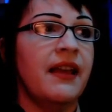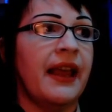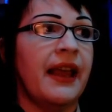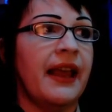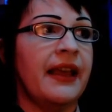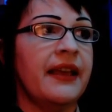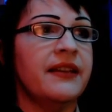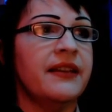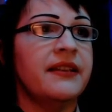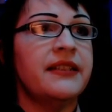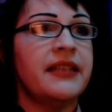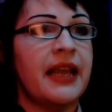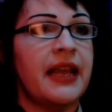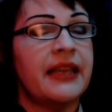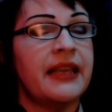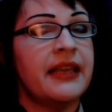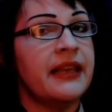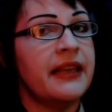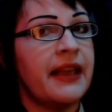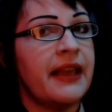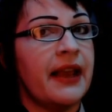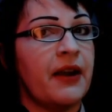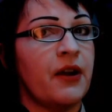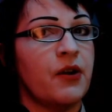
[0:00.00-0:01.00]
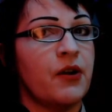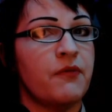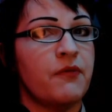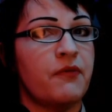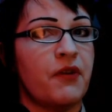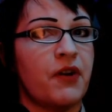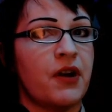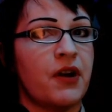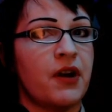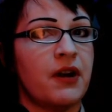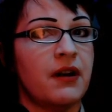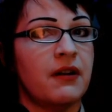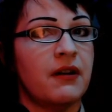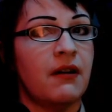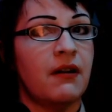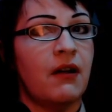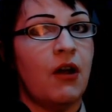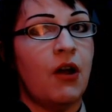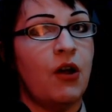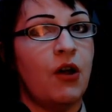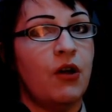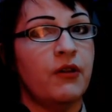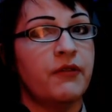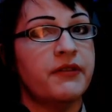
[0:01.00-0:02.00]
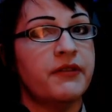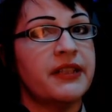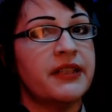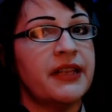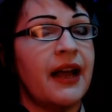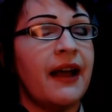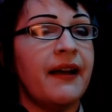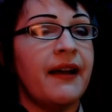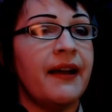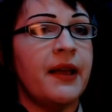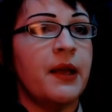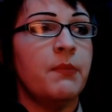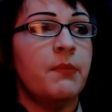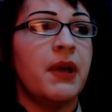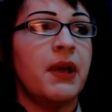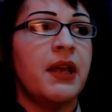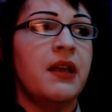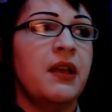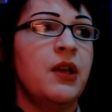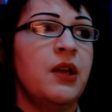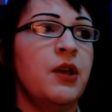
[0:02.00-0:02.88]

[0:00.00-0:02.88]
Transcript: and taking care of her all the time,